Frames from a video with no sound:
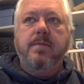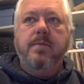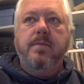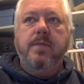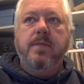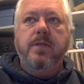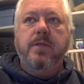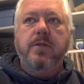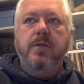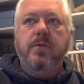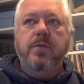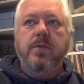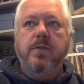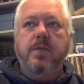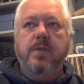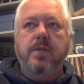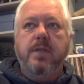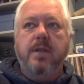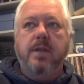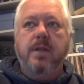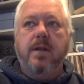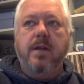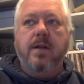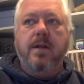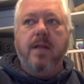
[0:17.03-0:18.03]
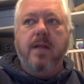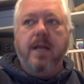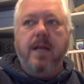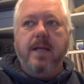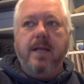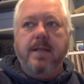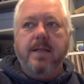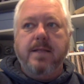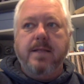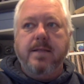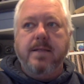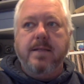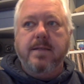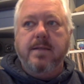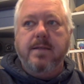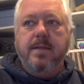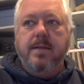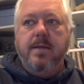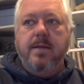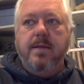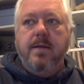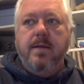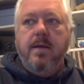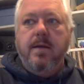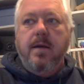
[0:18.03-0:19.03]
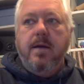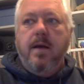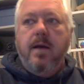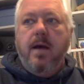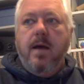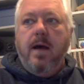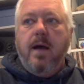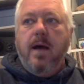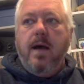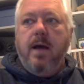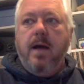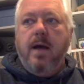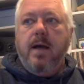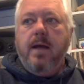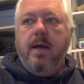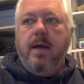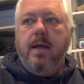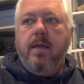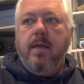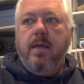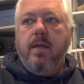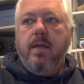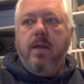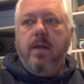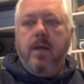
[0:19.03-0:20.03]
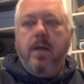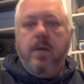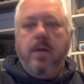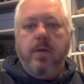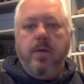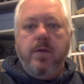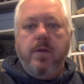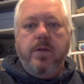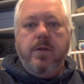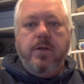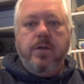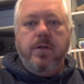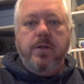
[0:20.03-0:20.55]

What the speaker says: use in our classes. I thought I would